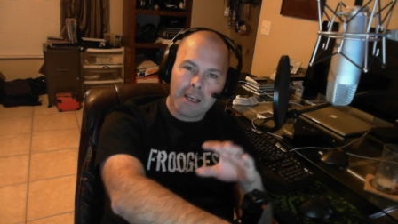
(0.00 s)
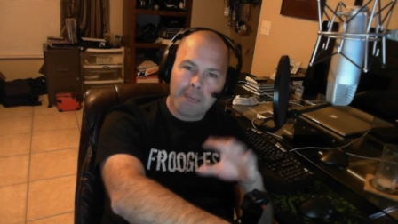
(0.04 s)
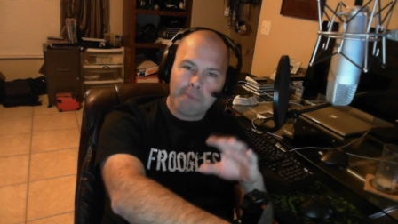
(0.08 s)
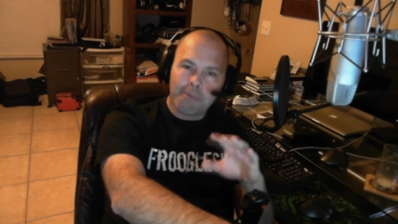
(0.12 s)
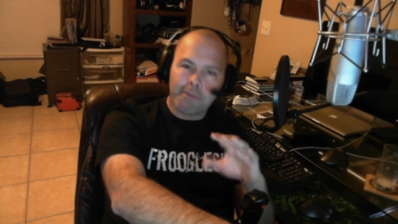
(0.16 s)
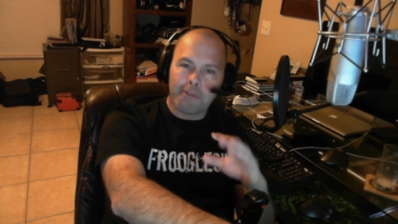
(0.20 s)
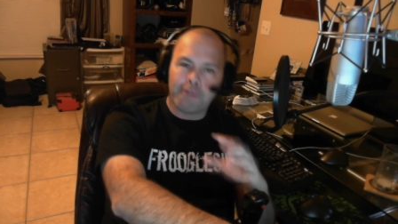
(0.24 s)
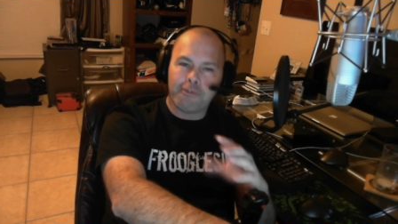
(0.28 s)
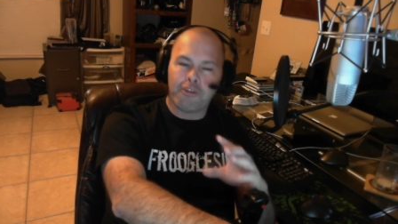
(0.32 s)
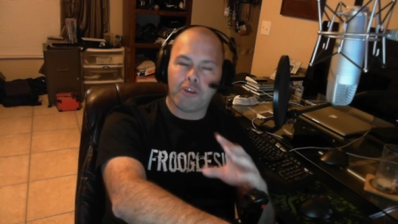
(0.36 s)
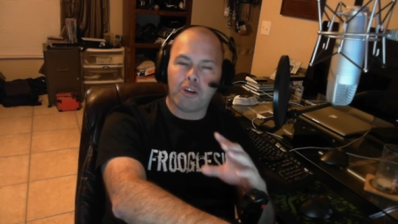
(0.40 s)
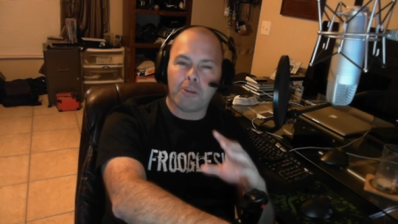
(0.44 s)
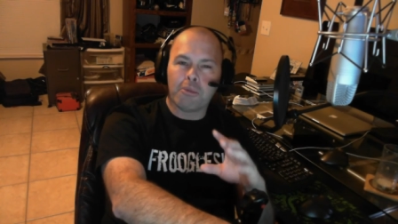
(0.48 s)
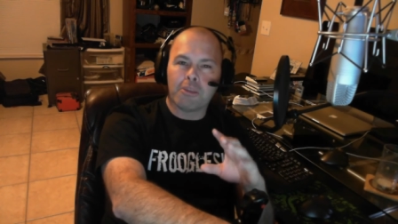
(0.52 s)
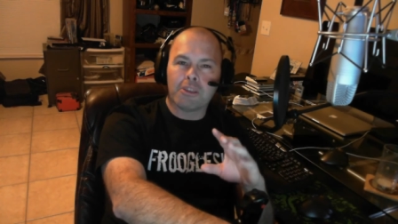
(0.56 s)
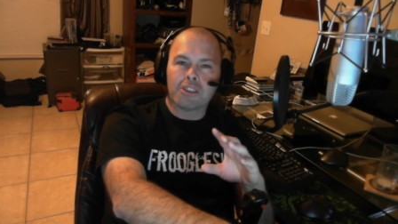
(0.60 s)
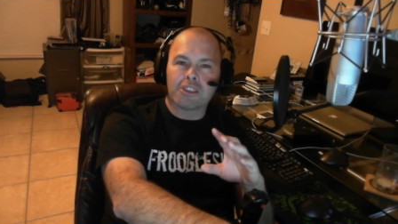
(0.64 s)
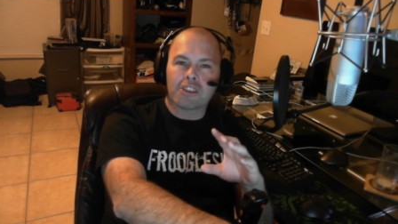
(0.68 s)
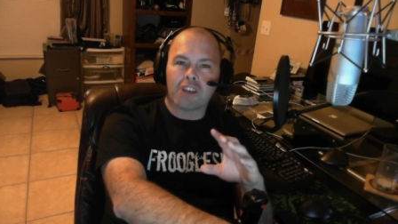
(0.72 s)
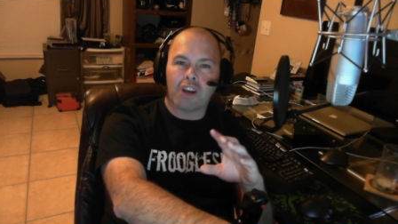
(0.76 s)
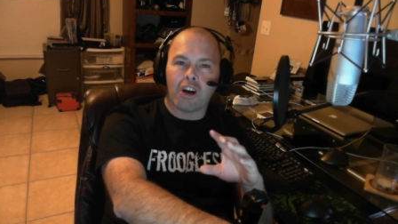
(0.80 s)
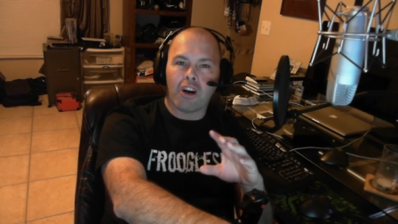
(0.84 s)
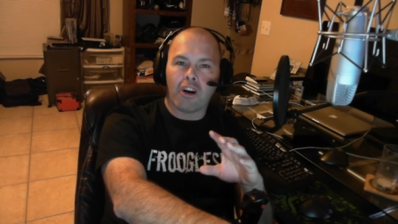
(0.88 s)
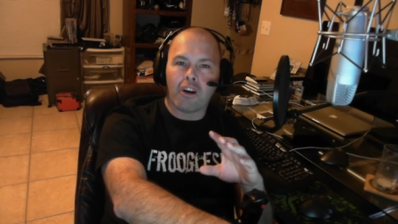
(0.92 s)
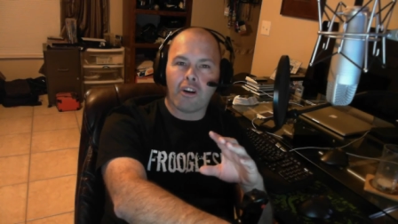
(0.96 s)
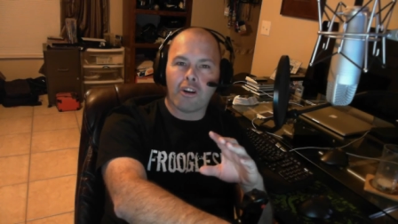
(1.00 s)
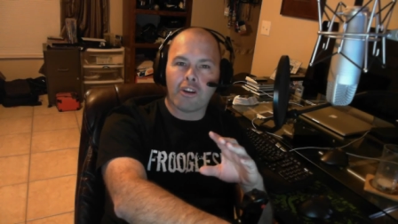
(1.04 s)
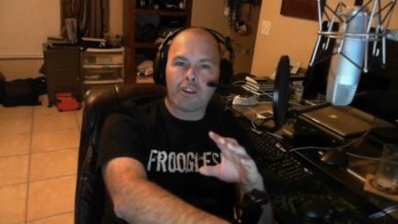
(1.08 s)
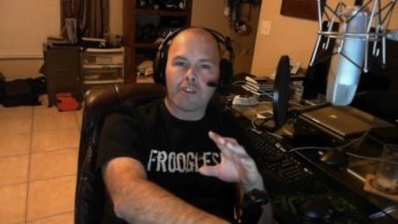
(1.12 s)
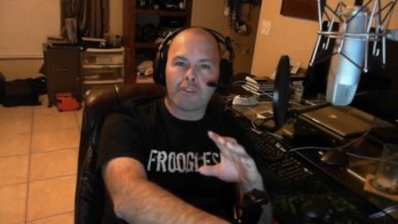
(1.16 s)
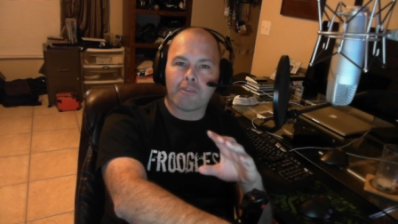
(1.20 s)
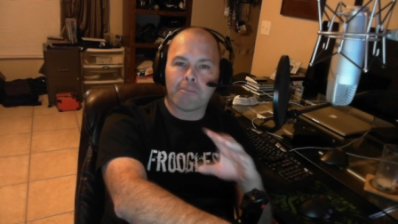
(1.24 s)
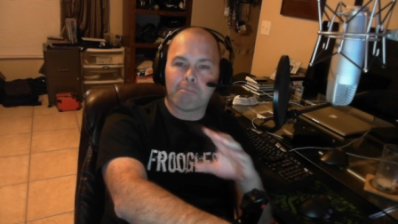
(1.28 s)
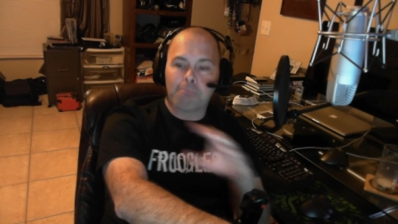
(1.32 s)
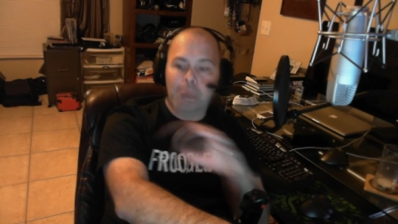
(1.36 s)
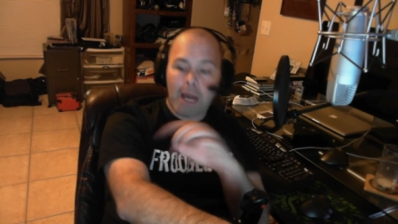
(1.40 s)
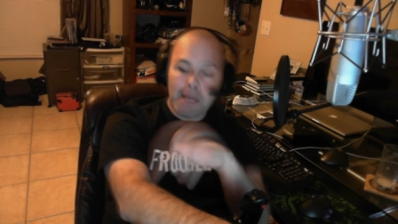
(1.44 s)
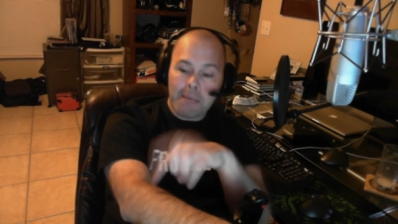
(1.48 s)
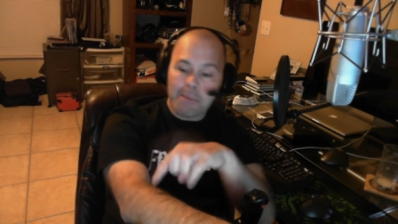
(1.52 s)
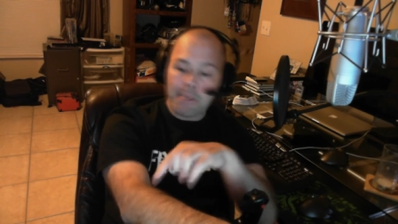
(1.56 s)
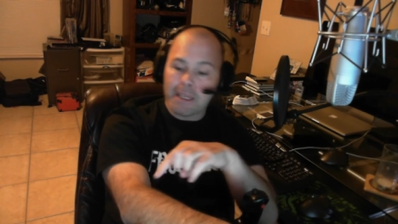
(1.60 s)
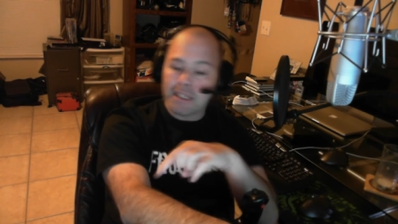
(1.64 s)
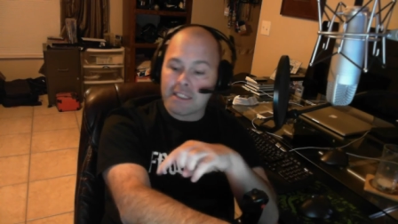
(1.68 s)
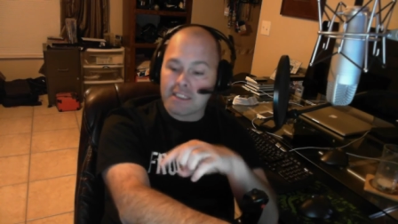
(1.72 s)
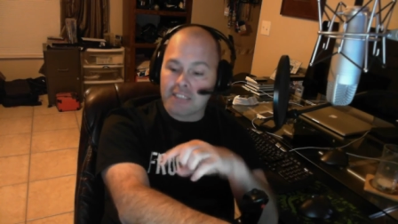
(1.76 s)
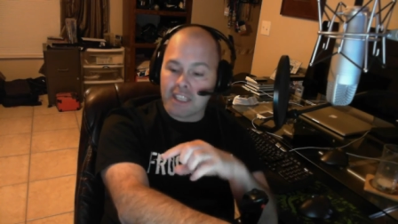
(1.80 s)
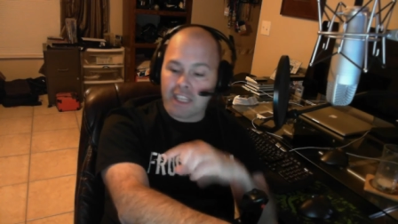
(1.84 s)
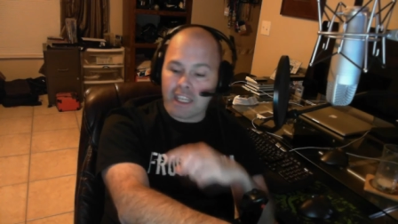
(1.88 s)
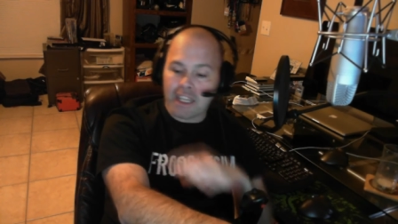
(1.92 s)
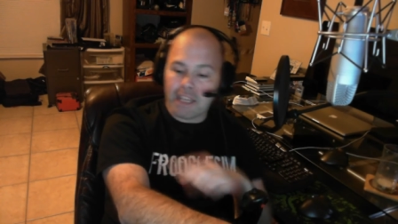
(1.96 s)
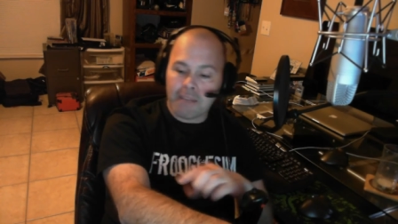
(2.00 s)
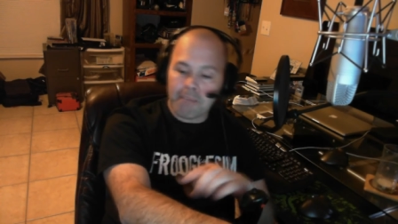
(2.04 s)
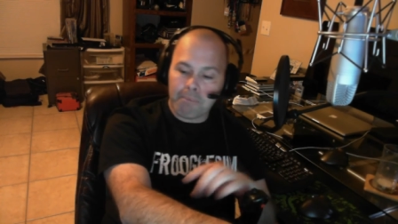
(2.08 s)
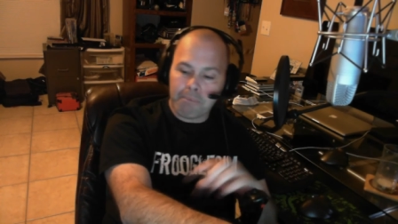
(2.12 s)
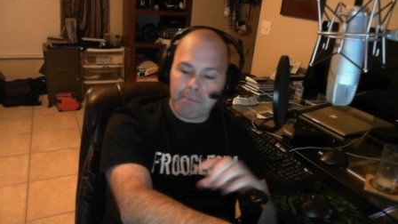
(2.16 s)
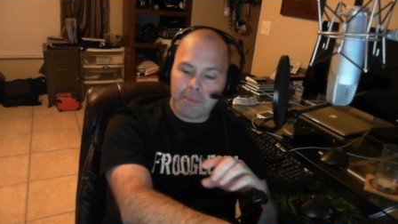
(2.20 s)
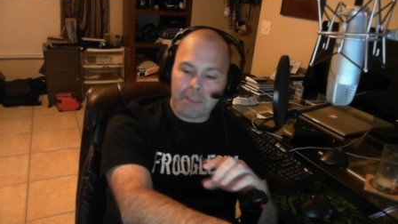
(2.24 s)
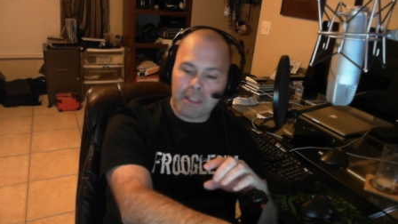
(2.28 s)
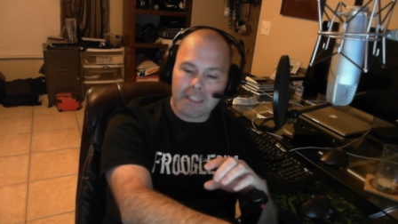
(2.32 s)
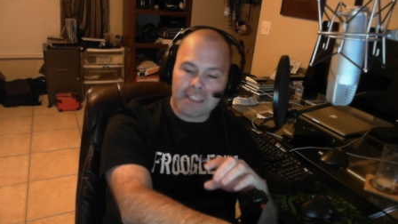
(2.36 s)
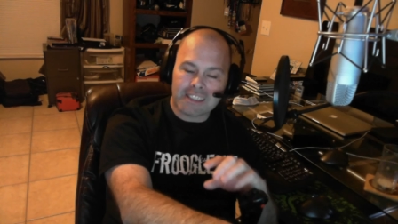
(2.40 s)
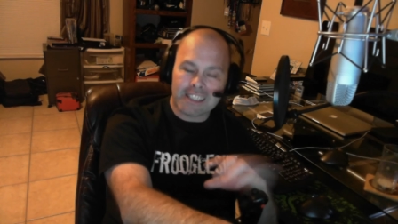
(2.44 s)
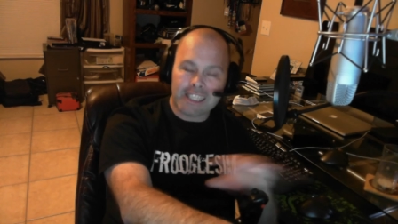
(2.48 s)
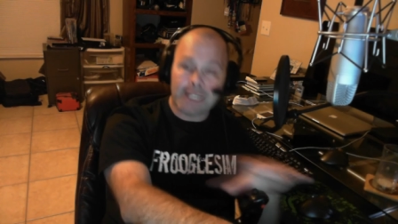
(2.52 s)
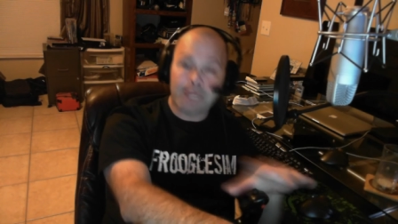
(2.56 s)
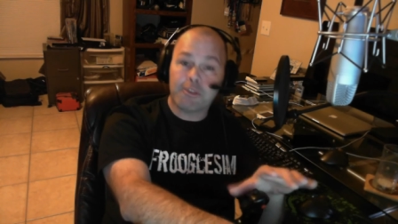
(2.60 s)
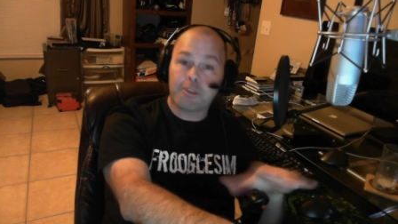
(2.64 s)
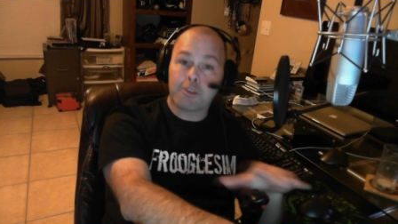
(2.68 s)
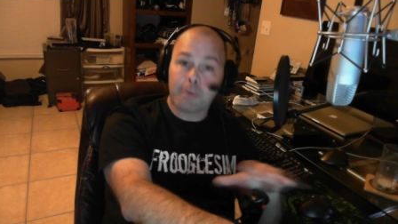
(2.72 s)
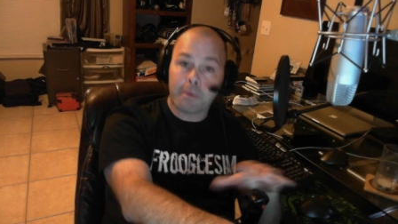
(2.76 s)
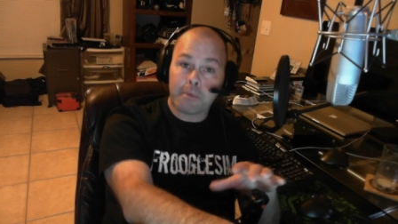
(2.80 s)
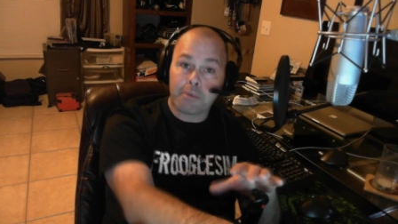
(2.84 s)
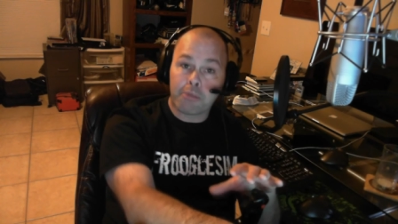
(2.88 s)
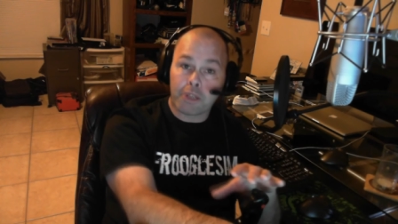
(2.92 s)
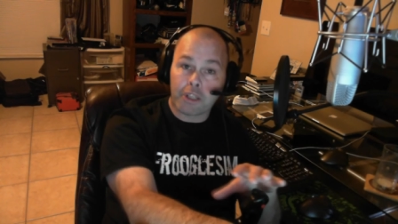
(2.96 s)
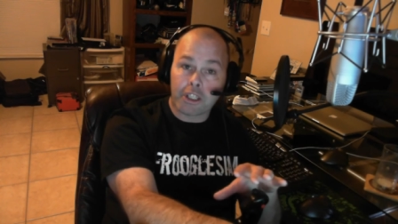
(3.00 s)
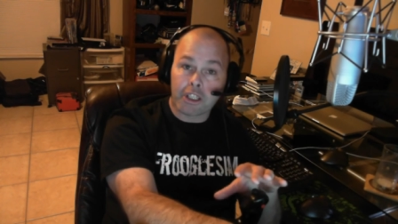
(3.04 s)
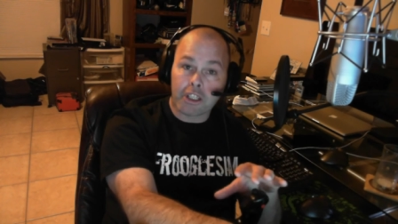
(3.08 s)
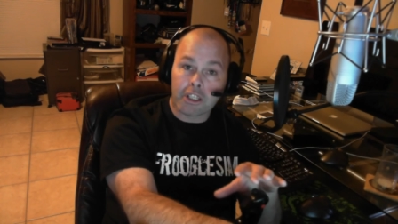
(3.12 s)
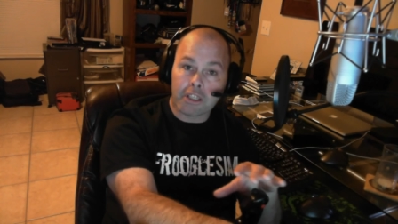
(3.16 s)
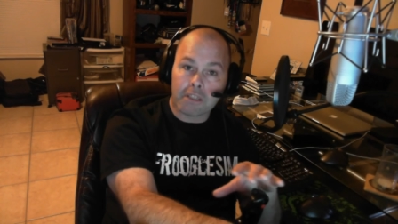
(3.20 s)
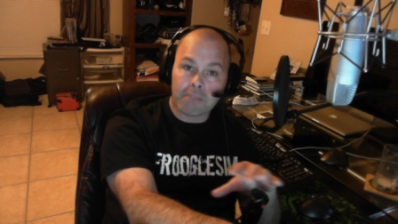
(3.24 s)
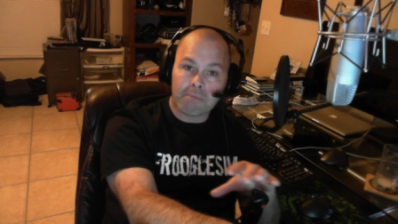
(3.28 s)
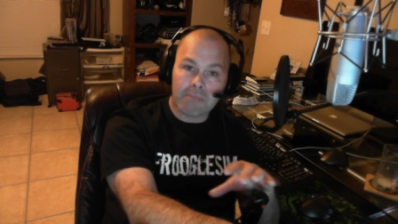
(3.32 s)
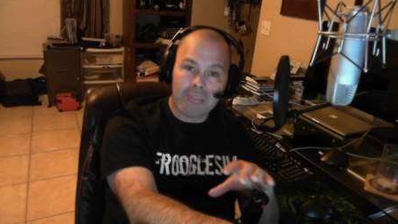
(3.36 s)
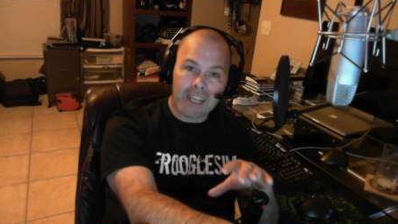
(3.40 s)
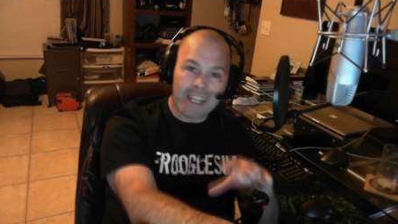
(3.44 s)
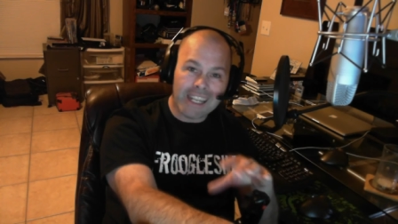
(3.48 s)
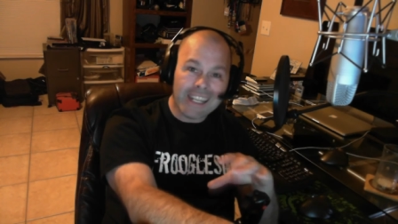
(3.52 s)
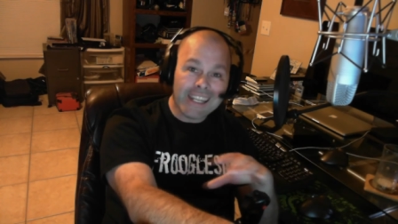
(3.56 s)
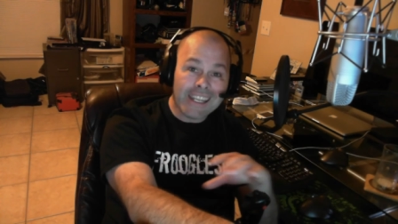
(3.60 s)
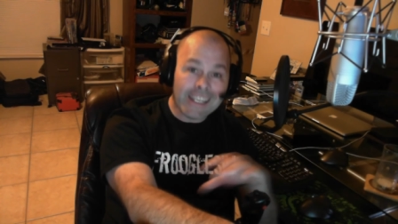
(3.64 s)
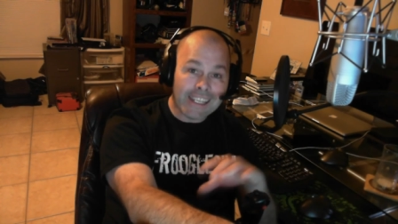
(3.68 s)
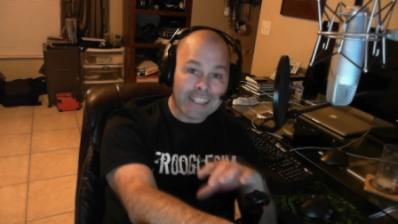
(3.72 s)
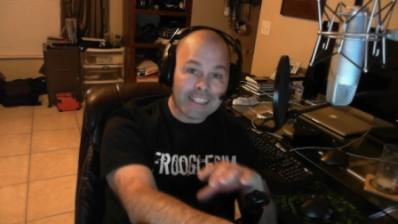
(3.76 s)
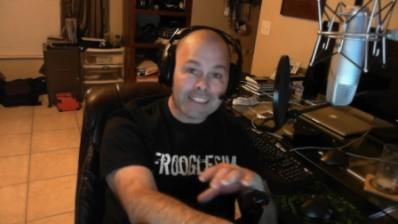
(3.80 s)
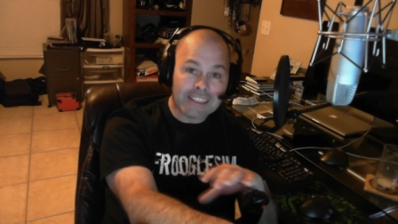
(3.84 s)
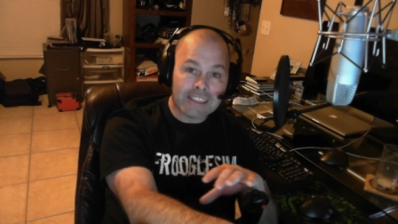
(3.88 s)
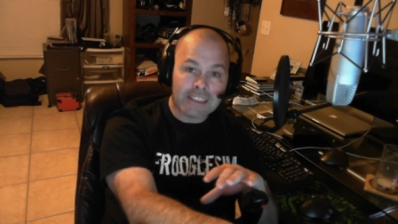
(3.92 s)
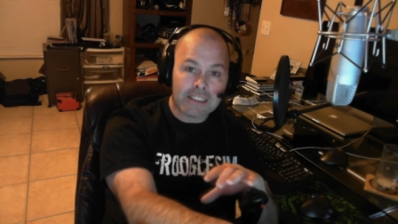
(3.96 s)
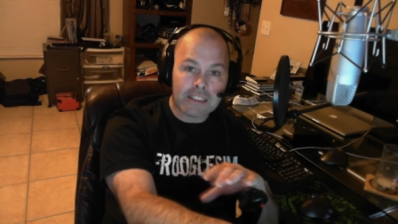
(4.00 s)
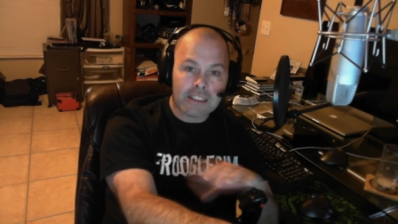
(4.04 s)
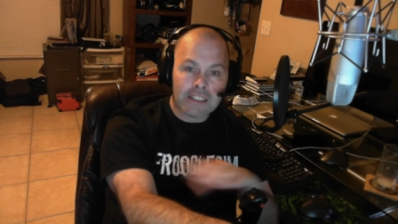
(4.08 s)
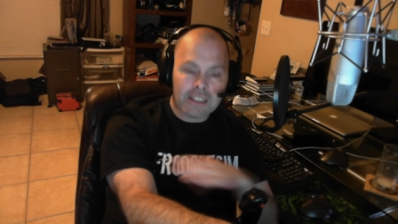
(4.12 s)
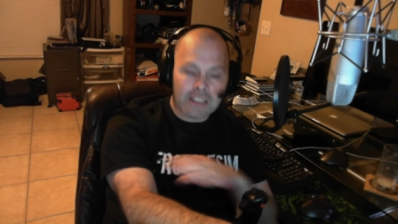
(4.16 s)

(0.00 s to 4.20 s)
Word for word: performance on my PC seems to be pretty good. It is.